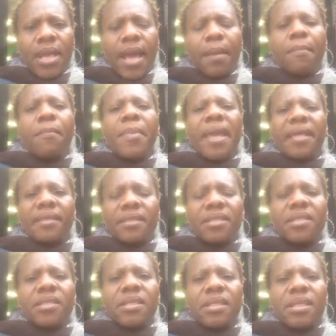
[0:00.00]
and make
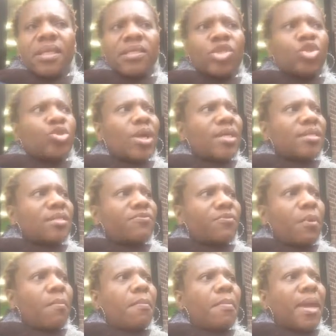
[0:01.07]
the
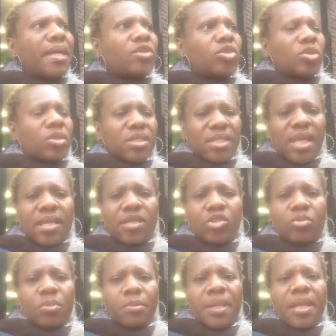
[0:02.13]
transformations that need
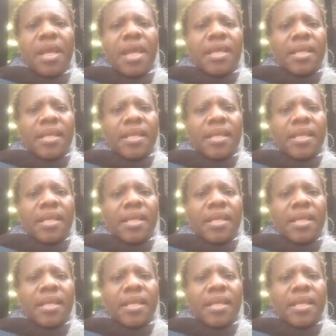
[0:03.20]
to be made.